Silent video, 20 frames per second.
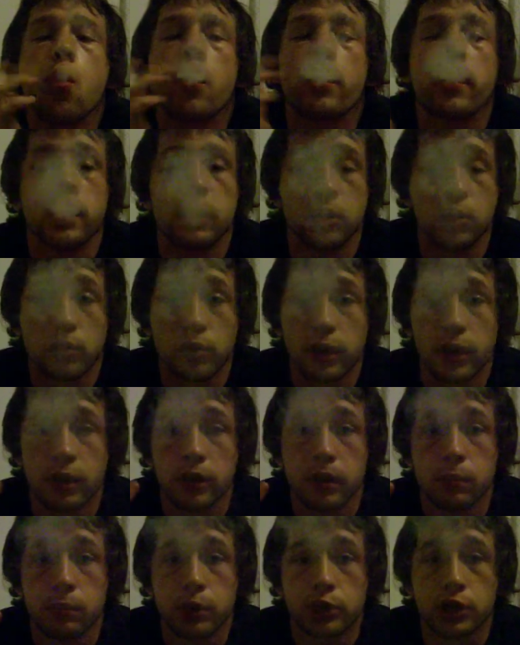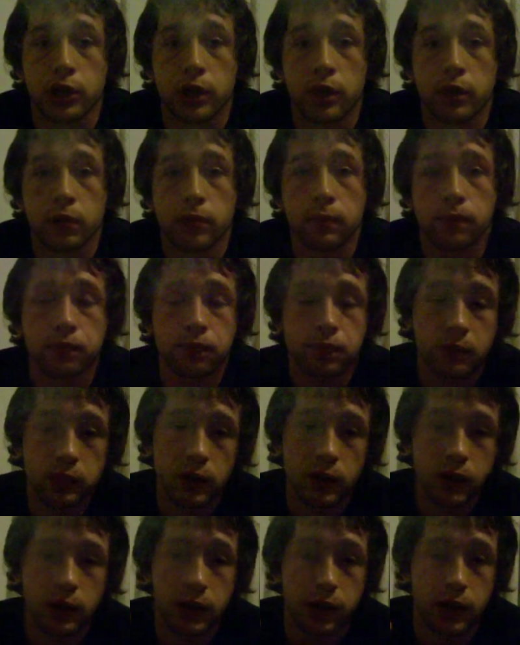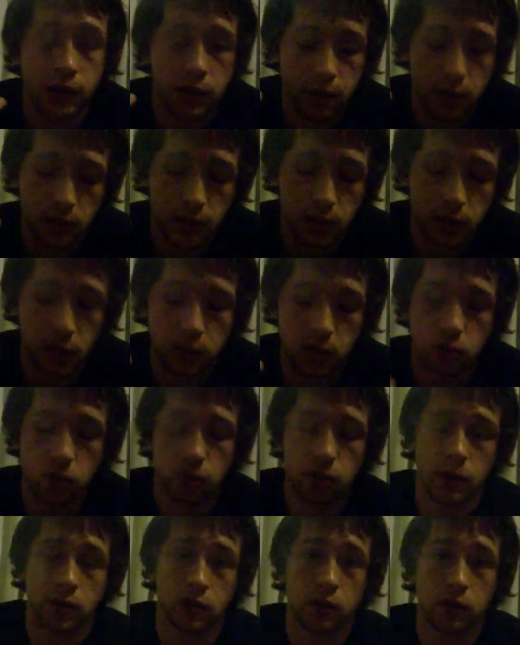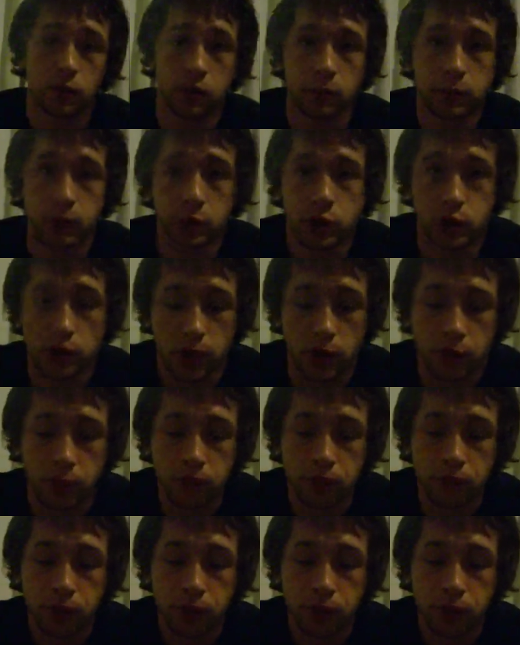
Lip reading: And you lightly push it out. I tend to use my tongue for pushing out.